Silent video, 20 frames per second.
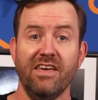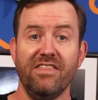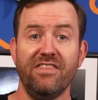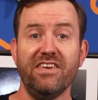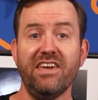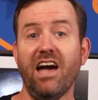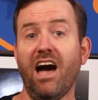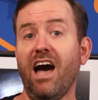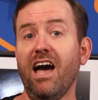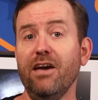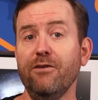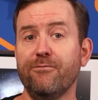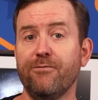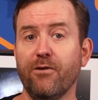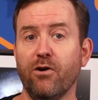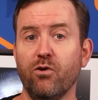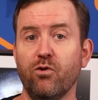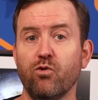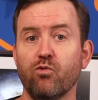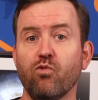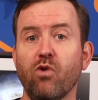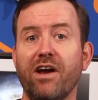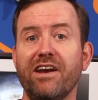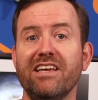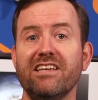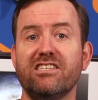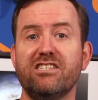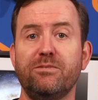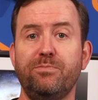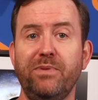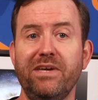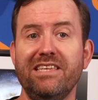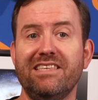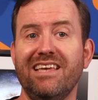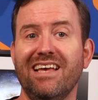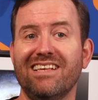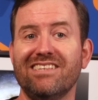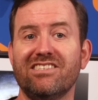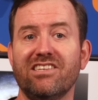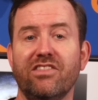The iPhone running speed
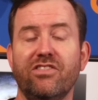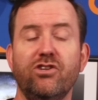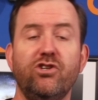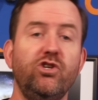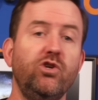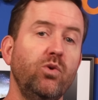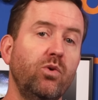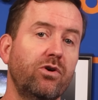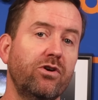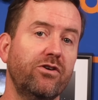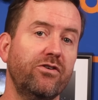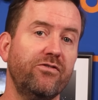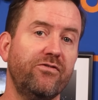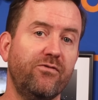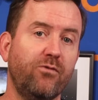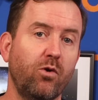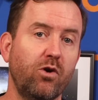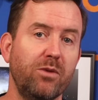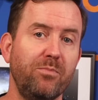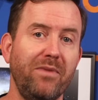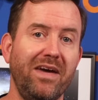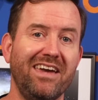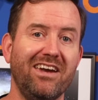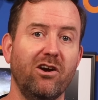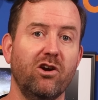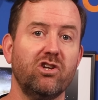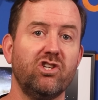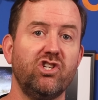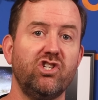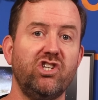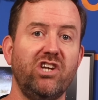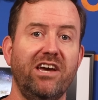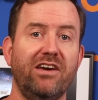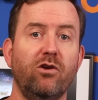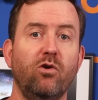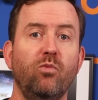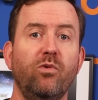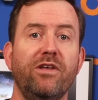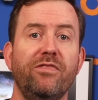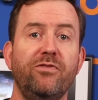tests on the 240 megahertz
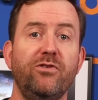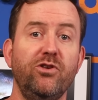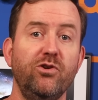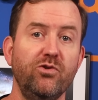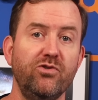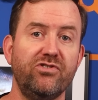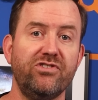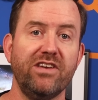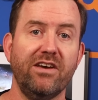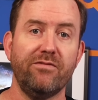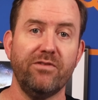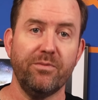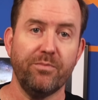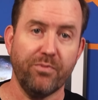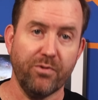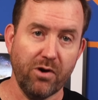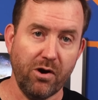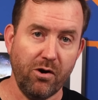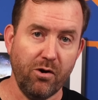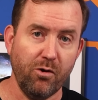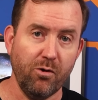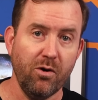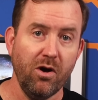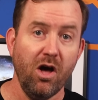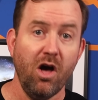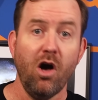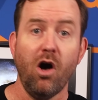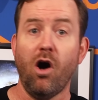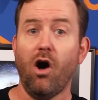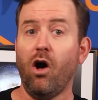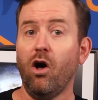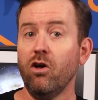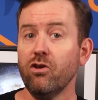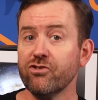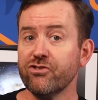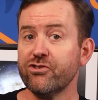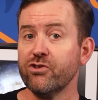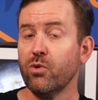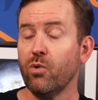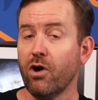channel with U7 Pro
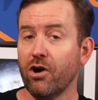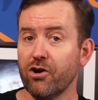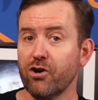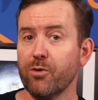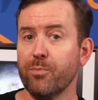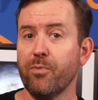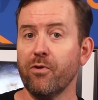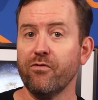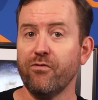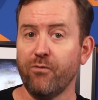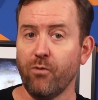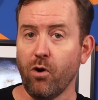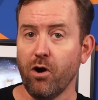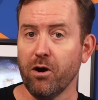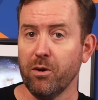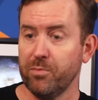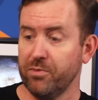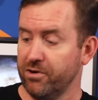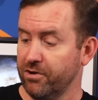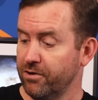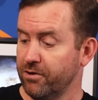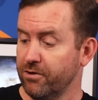also underperformed